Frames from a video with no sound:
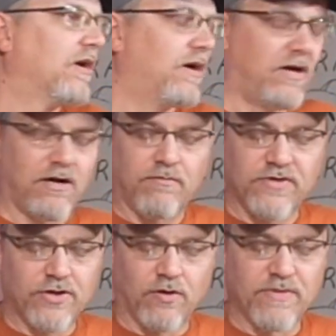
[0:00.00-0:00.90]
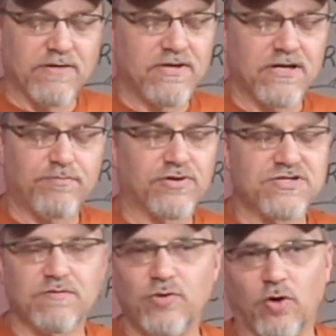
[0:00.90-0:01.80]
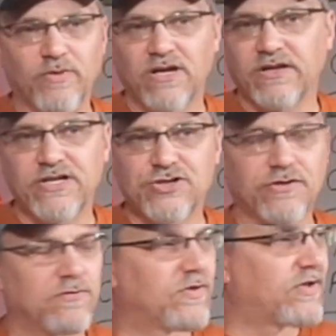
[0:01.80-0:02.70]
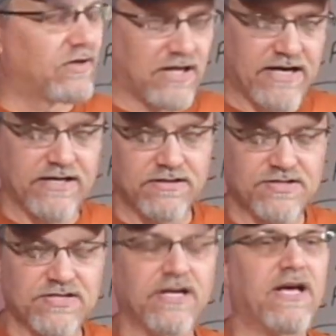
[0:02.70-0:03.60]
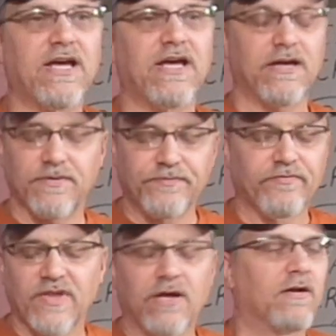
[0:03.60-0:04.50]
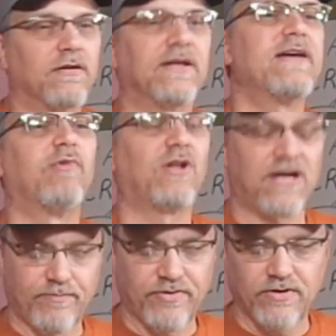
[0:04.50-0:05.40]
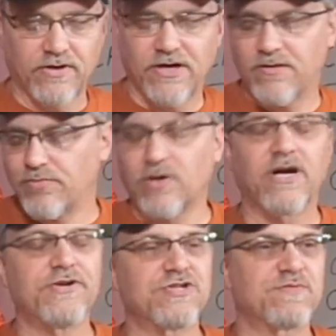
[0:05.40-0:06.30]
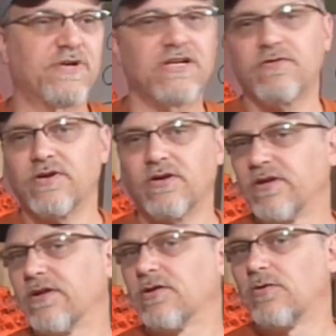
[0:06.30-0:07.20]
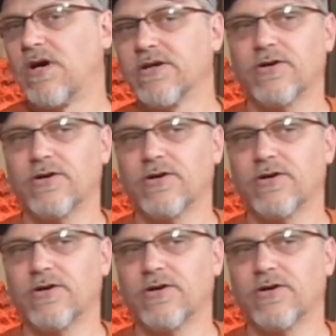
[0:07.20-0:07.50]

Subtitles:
Maybe they put some nomenclature in with their line that said, hey, label up and put it on your spinning reel and it'll go on